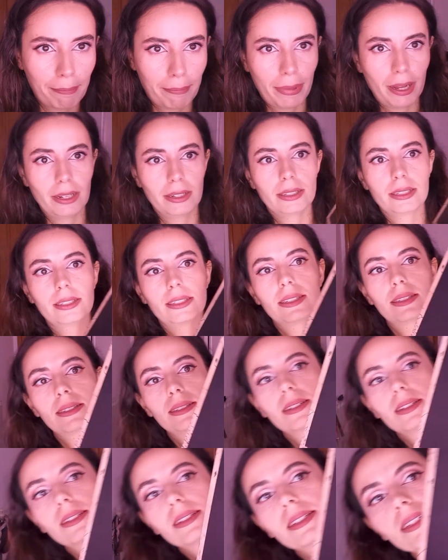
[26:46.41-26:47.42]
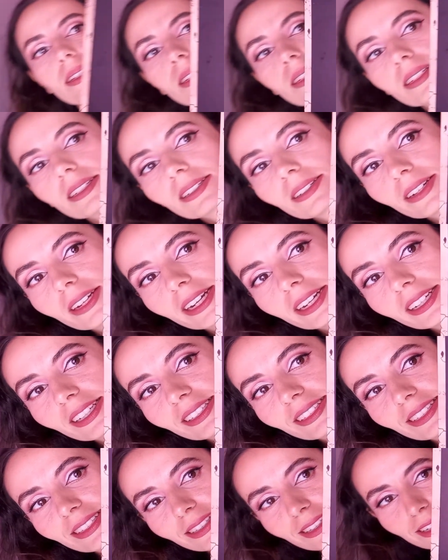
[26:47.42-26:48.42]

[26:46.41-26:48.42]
Palette. Okay, it's the